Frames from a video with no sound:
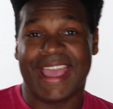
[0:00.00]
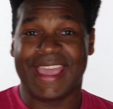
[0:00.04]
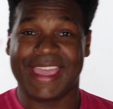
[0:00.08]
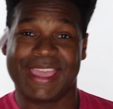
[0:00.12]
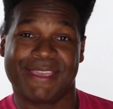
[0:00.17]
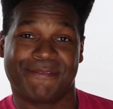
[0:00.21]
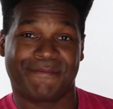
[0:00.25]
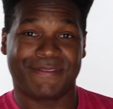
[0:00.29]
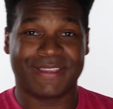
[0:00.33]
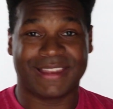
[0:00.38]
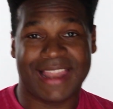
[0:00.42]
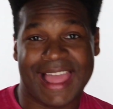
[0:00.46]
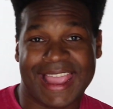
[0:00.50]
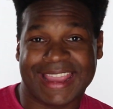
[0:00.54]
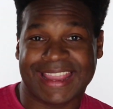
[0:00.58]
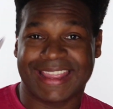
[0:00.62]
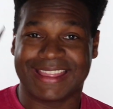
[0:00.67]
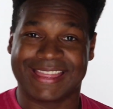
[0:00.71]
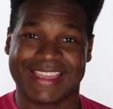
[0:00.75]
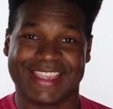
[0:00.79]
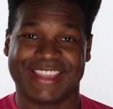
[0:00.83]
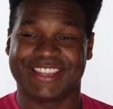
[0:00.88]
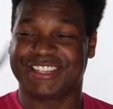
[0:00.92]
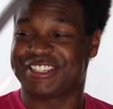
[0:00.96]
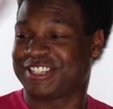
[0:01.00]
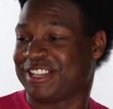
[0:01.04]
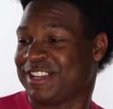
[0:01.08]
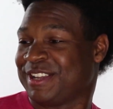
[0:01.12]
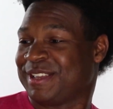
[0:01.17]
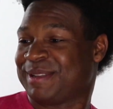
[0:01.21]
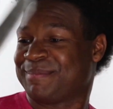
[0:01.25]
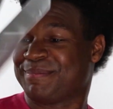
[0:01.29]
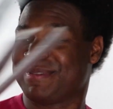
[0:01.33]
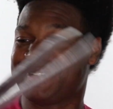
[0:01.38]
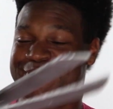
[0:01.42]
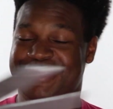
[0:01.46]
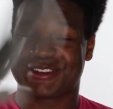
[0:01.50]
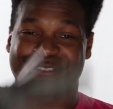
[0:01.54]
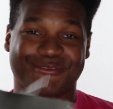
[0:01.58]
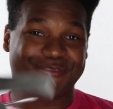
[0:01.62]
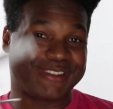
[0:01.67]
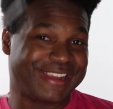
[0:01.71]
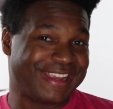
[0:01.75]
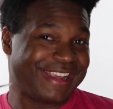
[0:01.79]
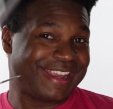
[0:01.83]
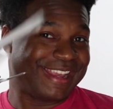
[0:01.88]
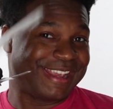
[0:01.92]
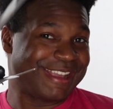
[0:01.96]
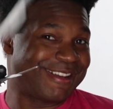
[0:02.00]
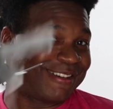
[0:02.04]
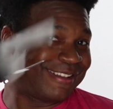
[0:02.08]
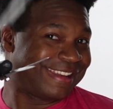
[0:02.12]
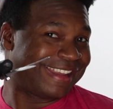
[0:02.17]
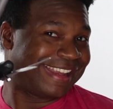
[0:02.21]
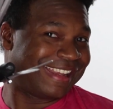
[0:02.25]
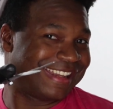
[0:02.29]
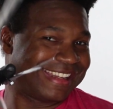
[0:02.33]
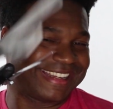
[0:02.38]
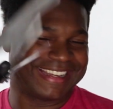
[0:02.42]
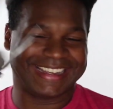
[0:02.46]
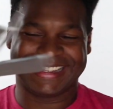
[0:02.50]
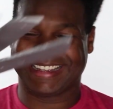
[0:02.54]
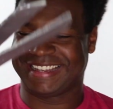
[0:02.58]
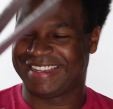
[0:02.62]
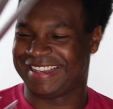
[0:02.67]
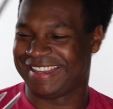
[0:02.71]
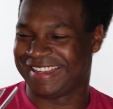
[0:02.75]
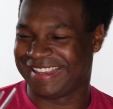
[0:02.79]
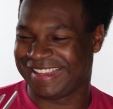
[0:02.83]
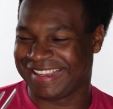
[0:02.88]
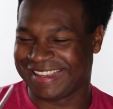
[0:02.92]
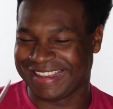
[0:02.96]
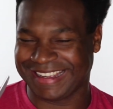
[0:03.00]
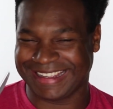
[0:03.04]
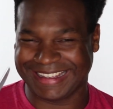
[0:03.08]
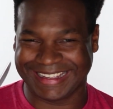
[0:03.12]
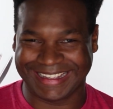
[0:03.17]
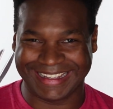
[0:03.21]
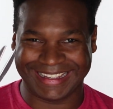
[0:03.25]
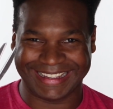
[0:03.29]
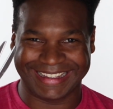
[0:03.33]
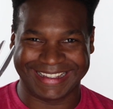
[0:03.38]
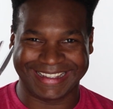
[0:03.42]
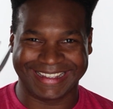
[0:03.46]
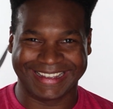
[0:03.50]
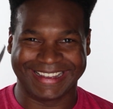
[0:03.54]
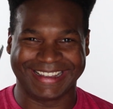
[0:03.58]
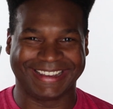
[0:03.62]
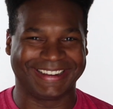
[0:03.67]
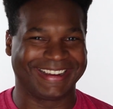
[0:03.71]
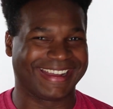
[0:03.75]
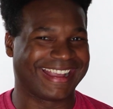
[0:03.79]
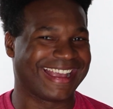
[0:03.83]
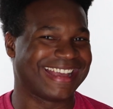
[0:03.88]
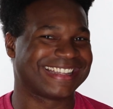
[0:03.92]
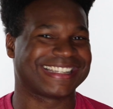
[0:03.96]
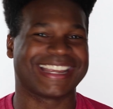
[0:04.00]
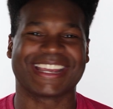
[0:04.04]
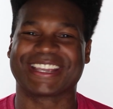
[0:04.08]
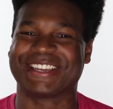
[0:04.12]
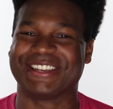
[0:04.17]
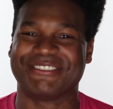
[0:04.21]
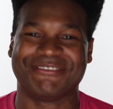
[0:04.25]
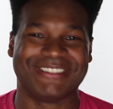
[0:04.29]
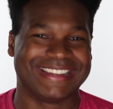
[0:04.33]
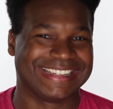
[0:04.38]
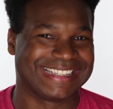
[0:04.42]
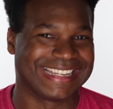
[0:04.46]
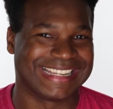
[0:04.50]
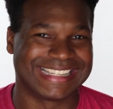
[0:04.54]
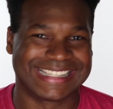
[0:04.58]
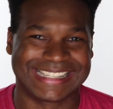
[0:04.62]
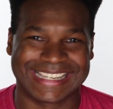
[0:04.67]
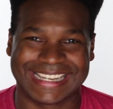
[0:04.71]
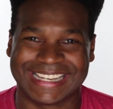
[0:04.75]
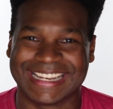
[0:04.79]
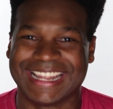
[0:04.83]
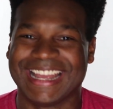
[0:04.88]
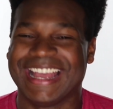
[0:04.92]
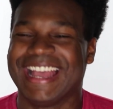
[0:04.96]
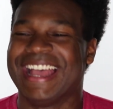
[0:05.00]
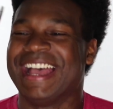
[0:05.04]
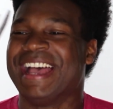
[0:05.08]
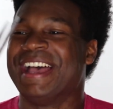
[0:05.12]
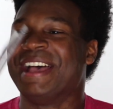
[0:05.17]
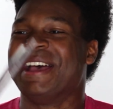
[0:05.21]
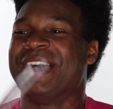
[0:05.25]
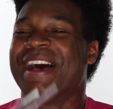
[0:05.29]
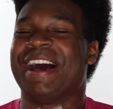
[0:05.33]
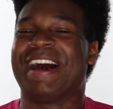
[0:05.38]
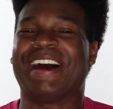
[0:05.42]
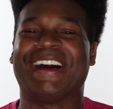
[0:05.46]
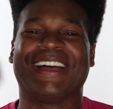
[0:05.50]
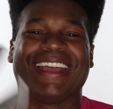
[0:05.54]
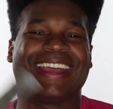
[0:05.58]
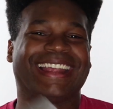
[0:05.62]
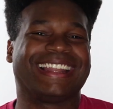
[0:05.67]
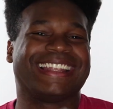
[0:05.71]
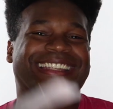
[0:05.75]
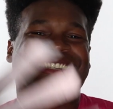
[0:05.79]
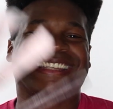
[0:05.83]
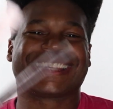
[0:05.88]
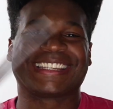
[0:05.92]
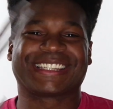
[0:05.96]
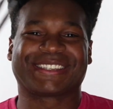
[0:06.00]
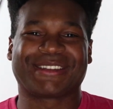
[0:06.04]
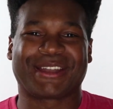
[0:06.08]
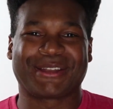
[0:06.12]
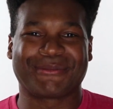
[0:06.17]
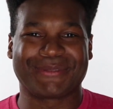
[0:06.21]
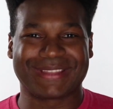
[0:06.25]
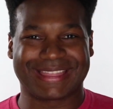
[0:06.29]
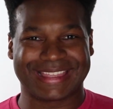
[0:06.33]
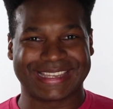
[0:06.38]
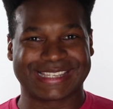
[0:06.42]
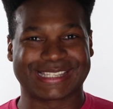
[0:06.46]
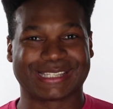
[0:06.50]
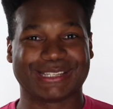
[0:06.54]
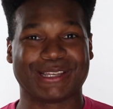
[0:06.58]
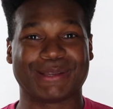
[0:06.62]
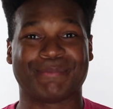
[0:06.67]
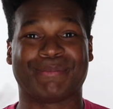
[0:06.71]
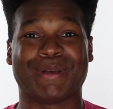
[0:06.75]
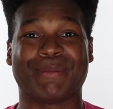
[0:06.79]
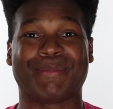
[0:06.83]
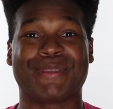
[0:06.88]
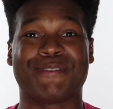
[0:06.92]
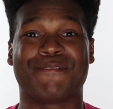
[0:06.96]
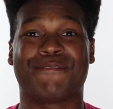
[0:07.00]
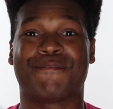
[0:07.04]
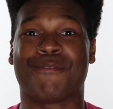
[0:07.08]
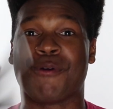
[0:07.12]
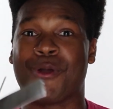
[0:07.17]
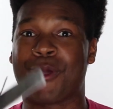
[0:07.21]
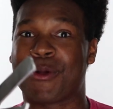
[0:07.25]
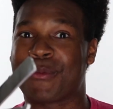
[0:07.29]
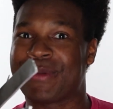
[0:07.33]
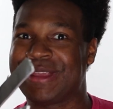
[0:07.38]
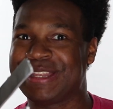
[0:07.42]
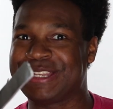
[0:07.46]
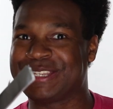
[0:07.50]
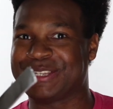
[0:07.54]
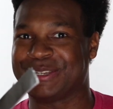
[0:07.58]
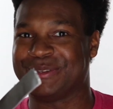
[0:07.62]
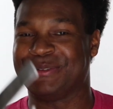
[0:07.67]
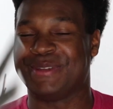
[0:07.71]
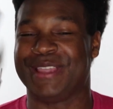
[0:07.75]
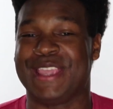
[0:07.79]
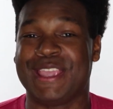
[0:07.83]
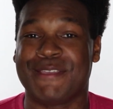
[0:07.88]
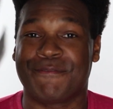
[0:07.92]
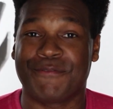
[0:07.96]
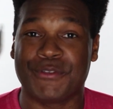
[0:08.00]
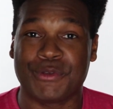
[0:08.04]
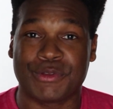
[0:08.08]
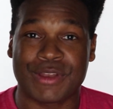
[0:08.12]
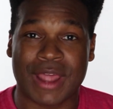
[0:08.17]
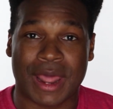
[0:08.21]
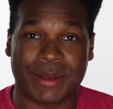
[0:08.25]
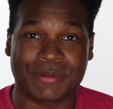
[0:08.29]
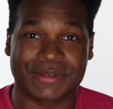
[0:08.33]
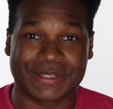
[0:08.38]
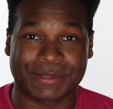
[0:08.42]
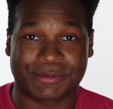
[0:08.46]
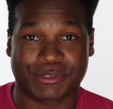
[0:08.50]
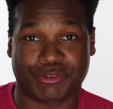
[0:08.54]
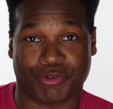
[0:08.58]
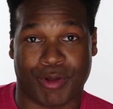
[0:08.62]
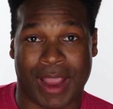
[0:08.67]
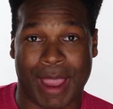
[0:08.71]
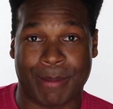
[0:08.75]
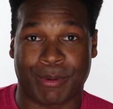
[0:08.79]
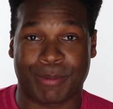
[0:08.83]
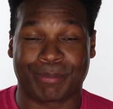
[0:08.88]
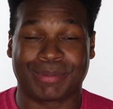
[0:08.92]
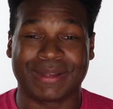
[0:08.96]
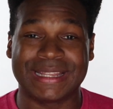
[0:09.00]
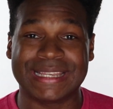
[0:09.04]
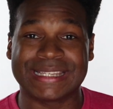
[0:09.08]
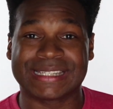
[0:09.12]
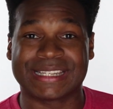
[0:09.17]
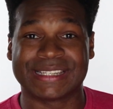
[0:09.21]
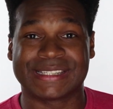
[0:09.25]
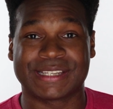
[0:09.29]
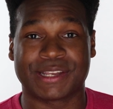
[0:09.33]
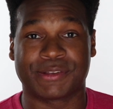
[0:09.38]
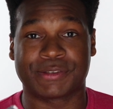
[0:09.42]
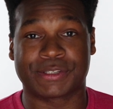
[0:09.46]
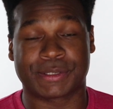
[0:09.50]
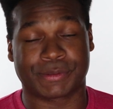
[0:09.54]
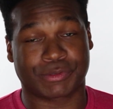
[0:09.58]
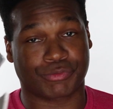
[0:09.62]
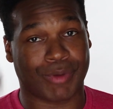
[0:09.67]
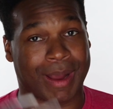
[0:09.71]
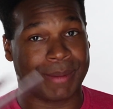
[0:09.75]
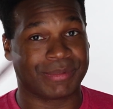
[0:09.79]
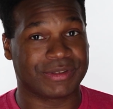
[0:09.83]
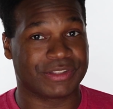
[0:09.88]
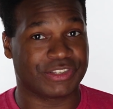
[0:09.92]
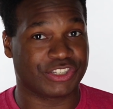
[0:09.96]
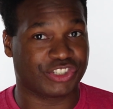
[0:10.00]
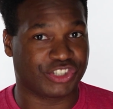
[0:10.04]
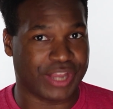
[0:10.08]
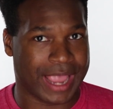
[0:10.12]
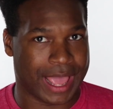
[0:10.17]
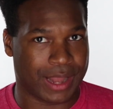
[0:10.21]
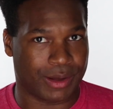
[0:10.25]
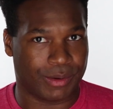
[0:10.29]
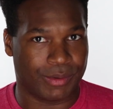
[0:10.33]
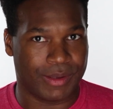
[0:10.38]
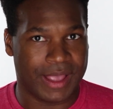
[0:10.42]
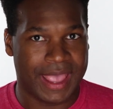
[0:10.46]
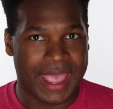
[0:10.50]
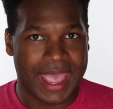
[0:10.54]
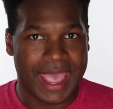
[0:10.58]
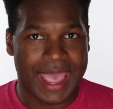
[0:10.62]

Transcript: If you like it, then you should put a ring on it. Alright guys, I couldn't resist it. Alright, let's get started with this look. But before we do, if you're not a subscriber, please consider subscribing to this channel